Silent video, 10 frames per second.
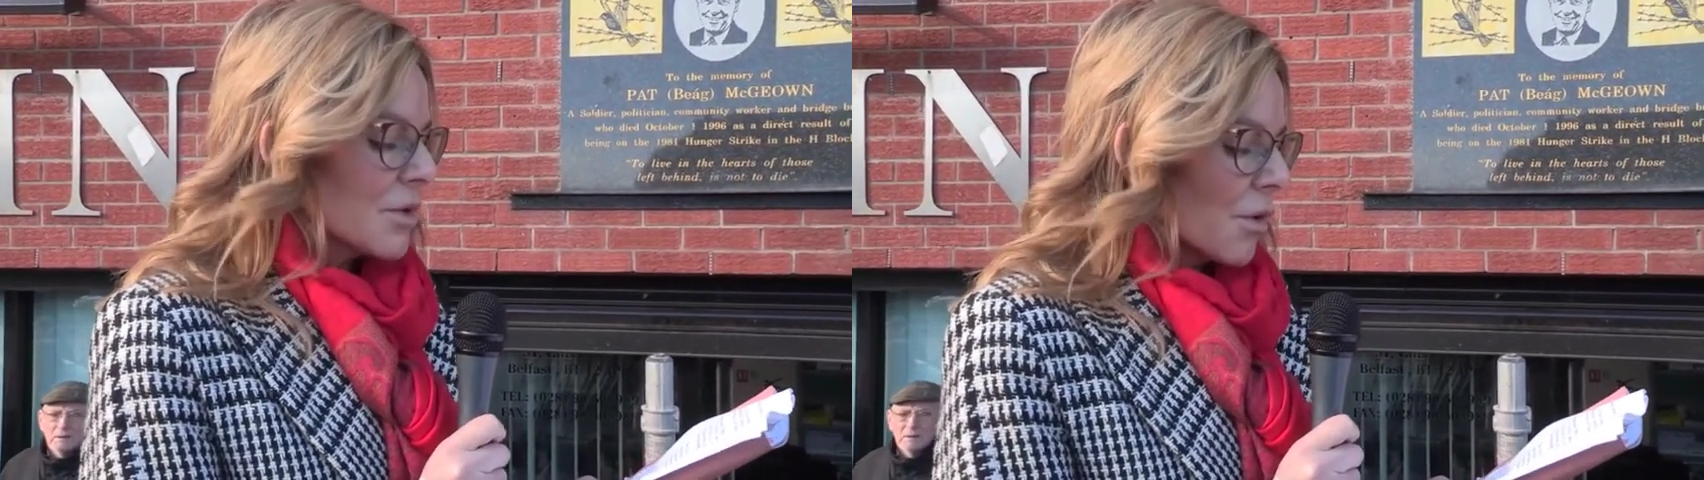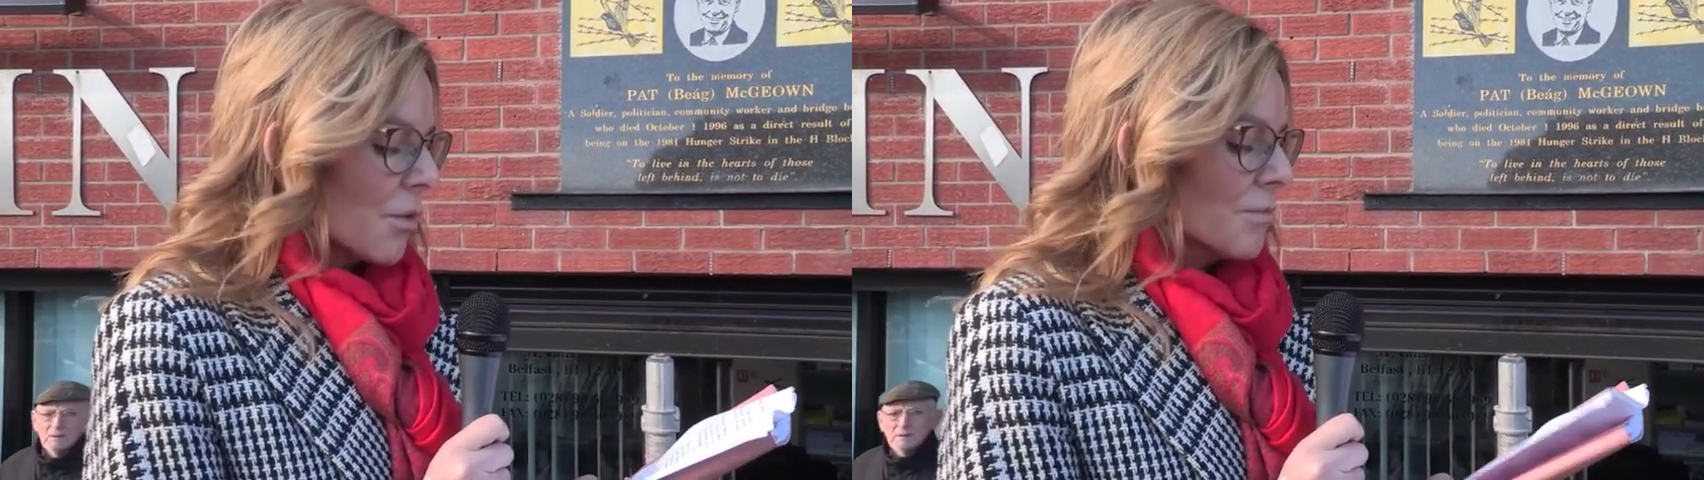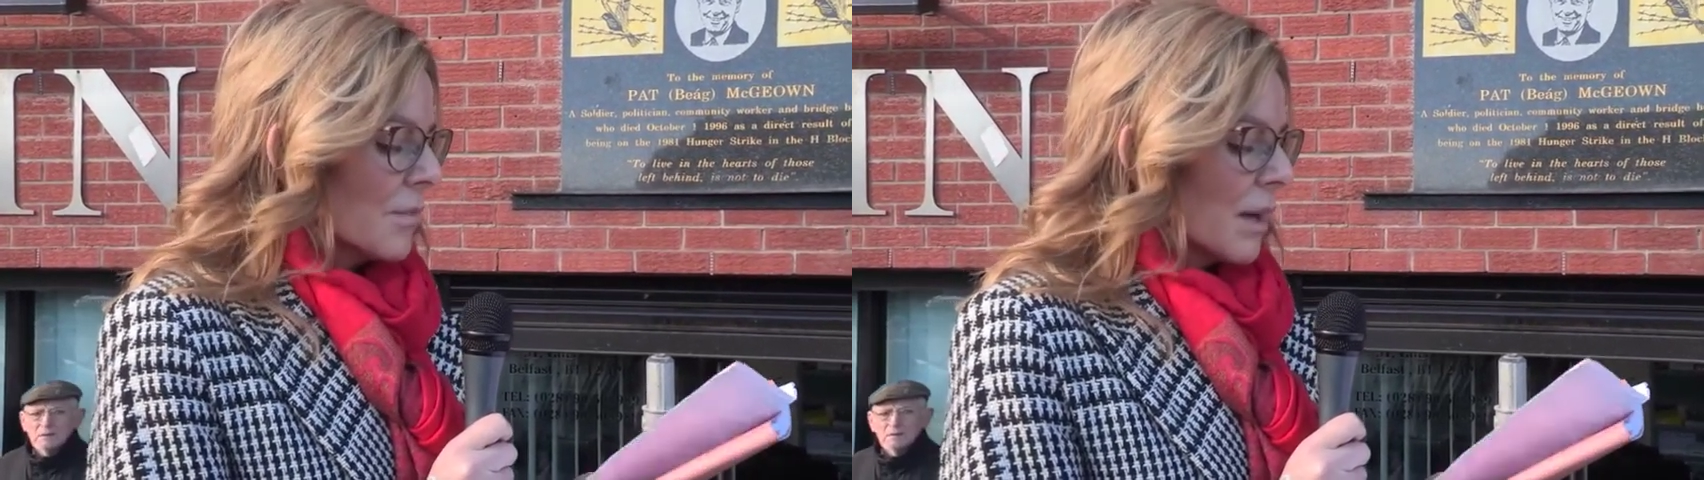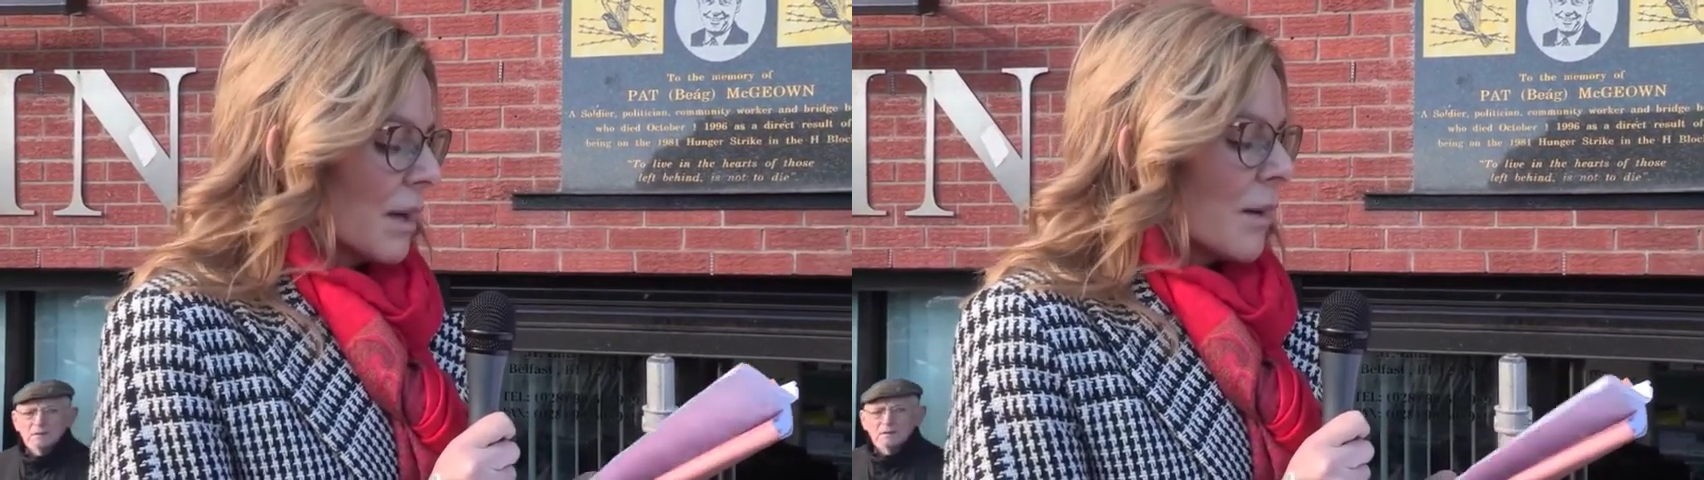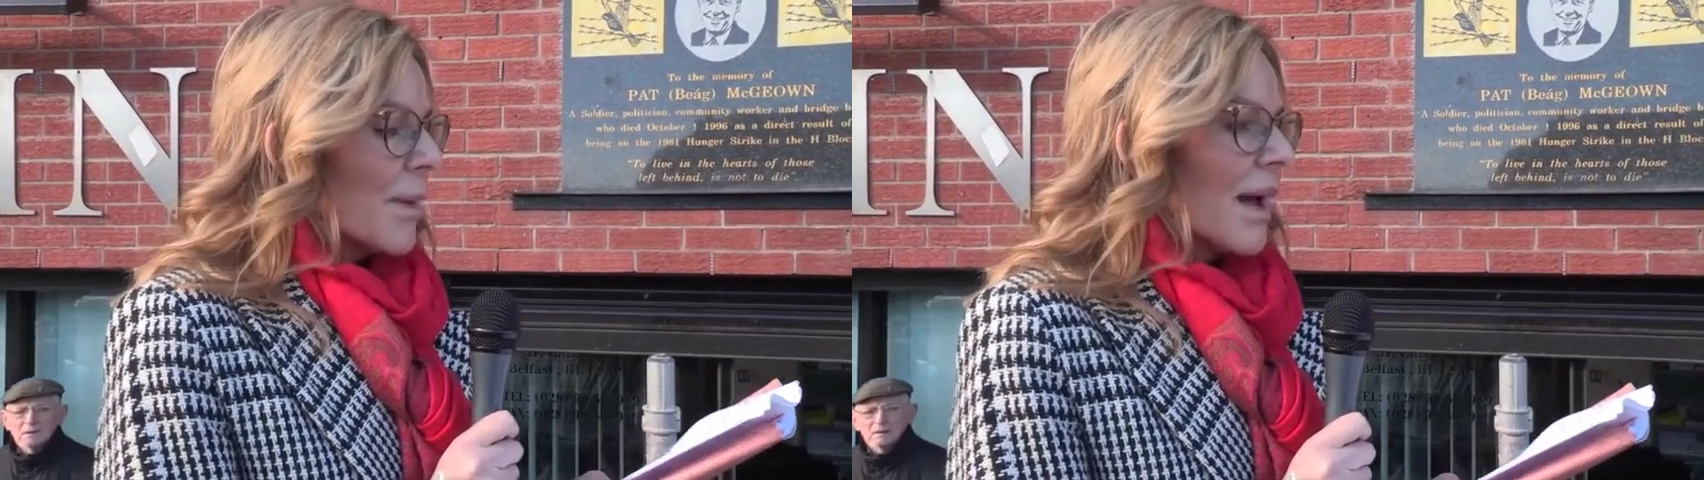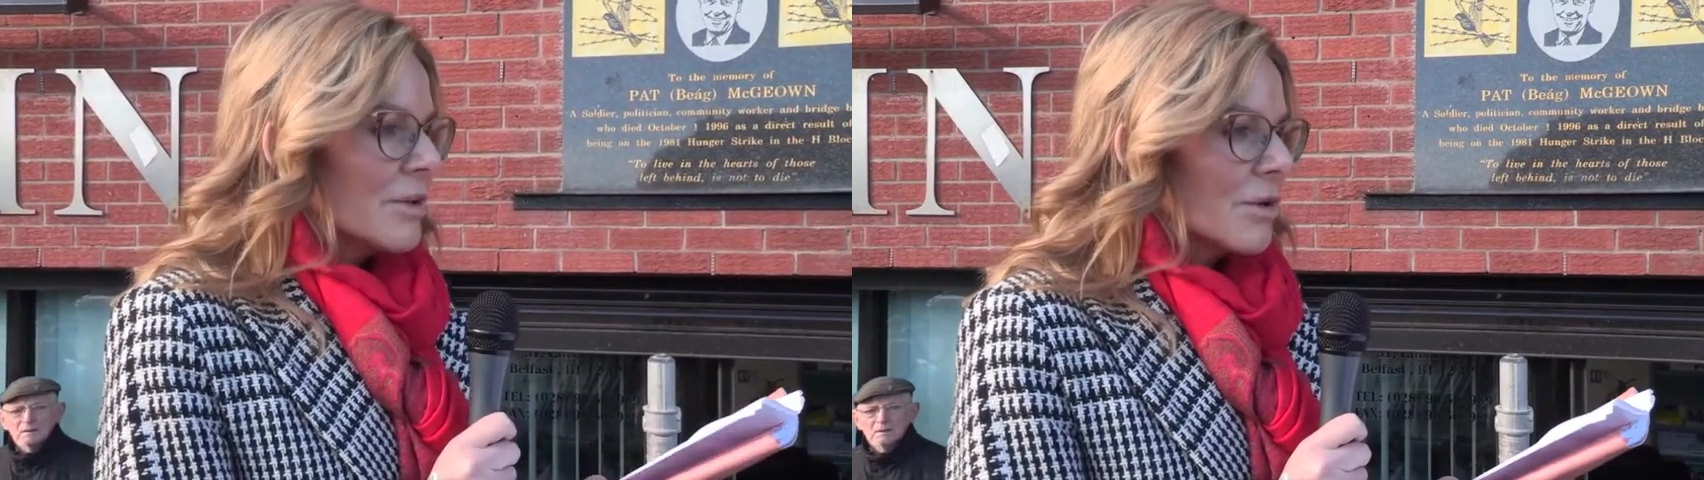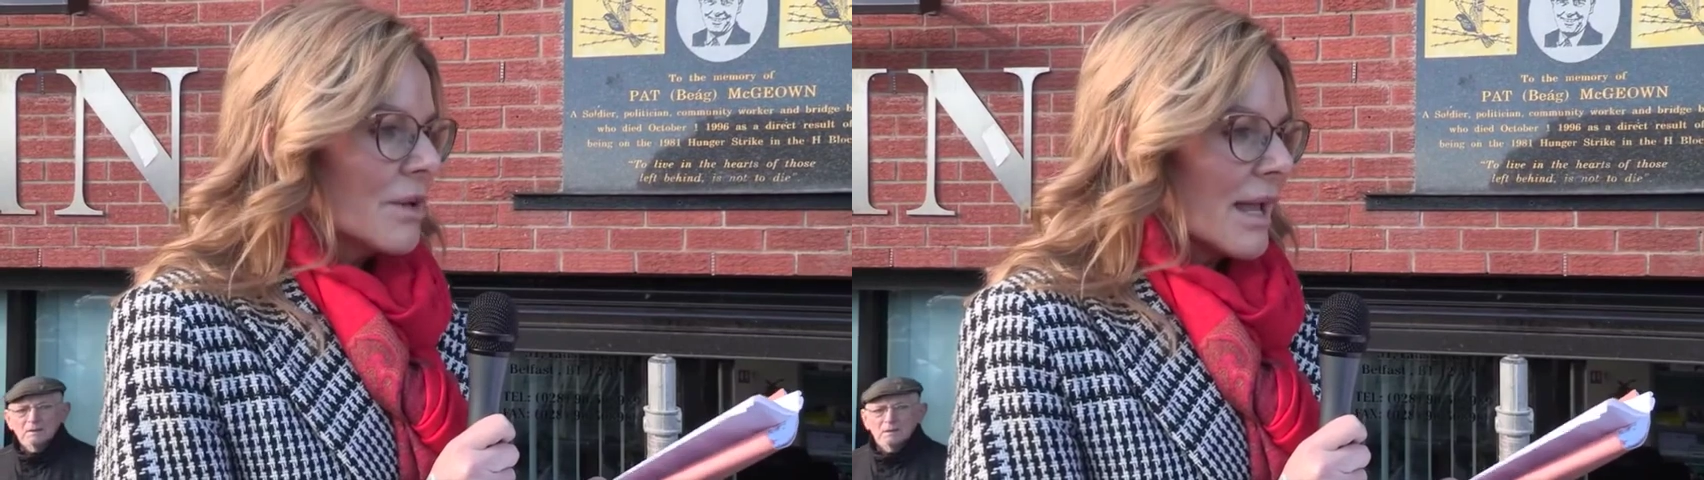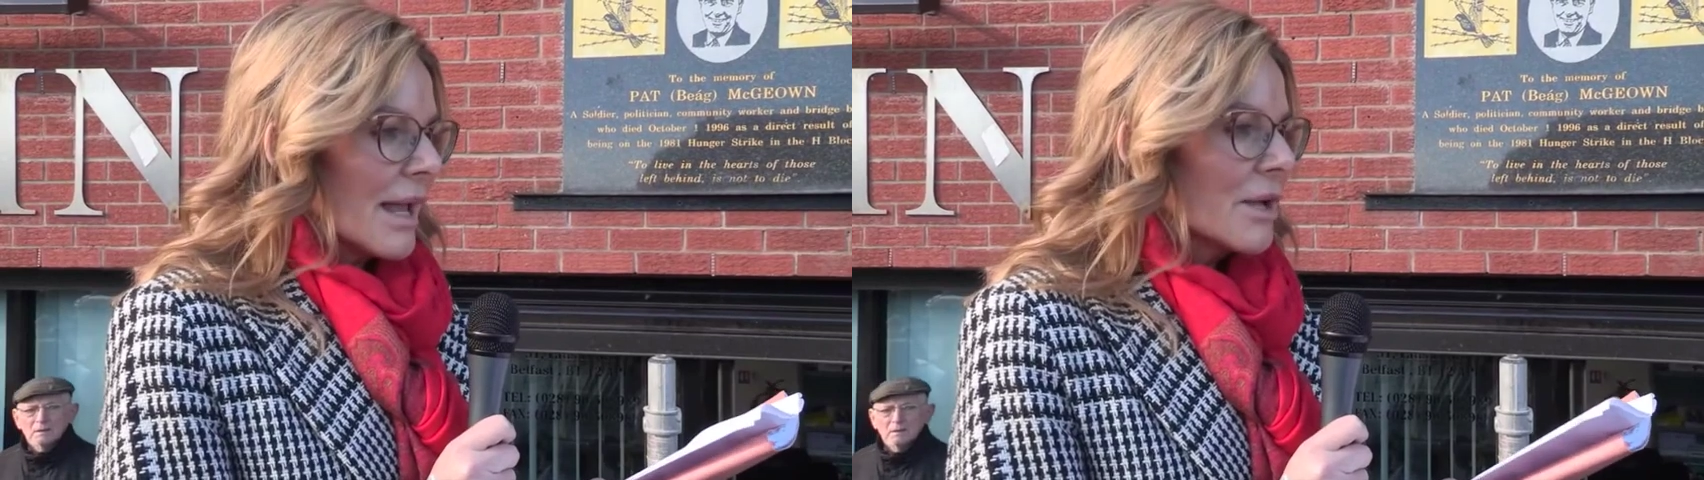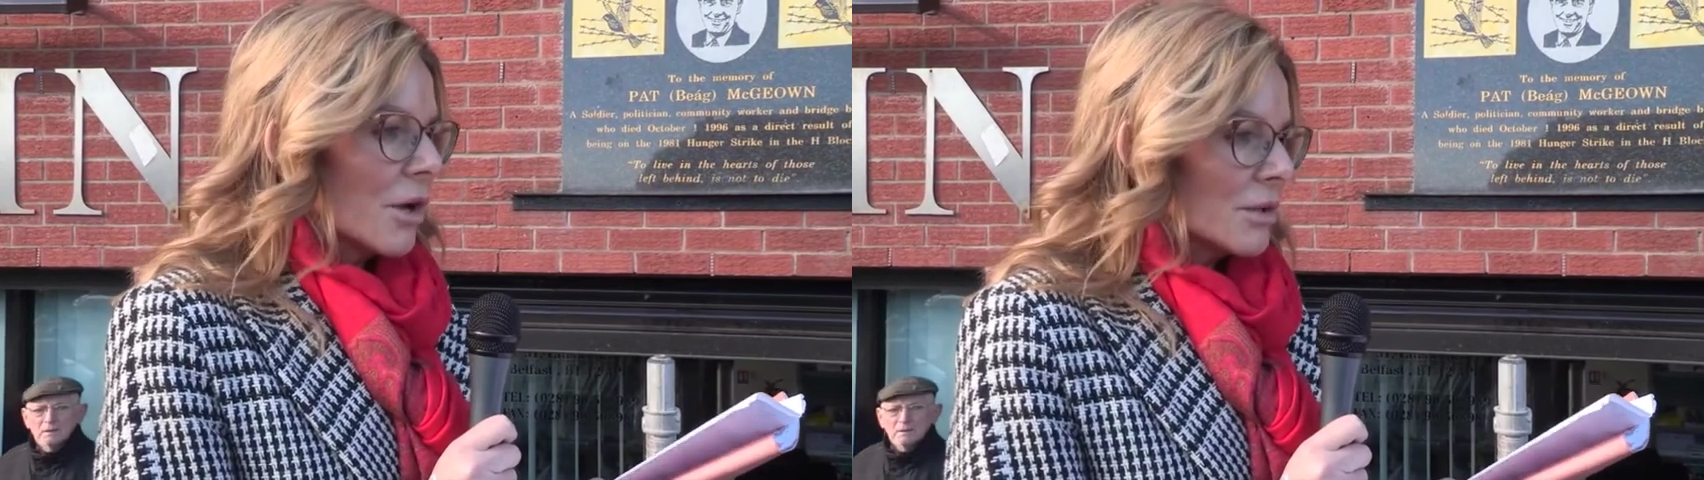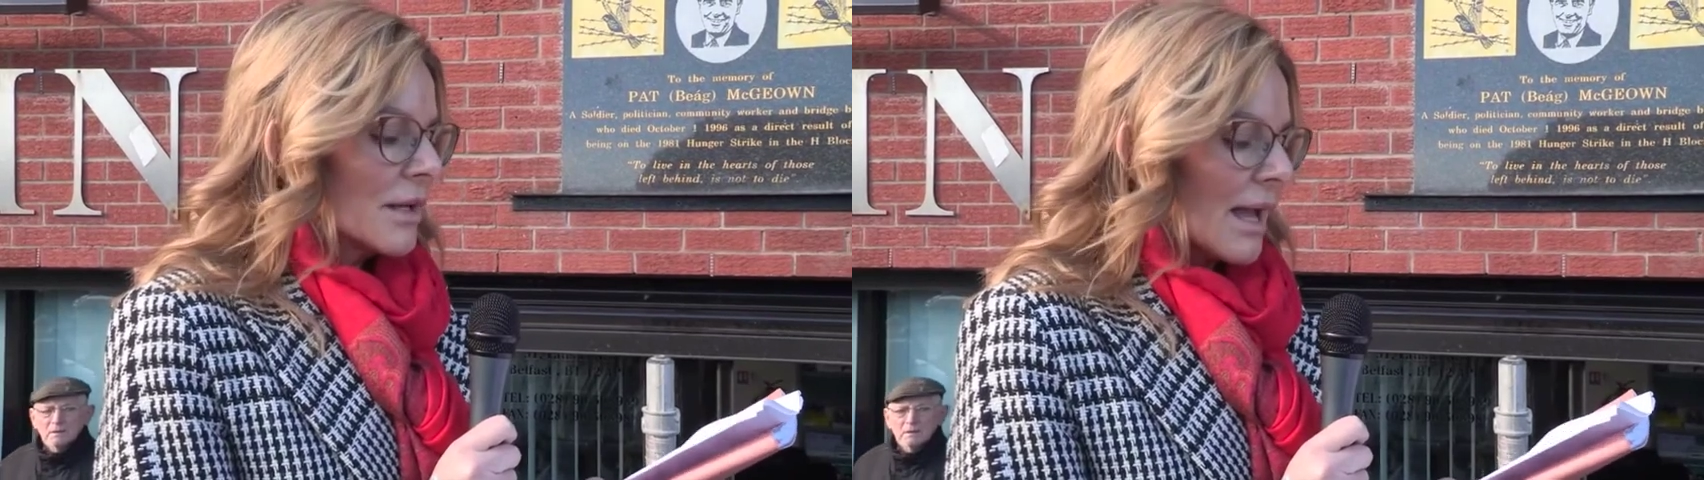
home by UDA gun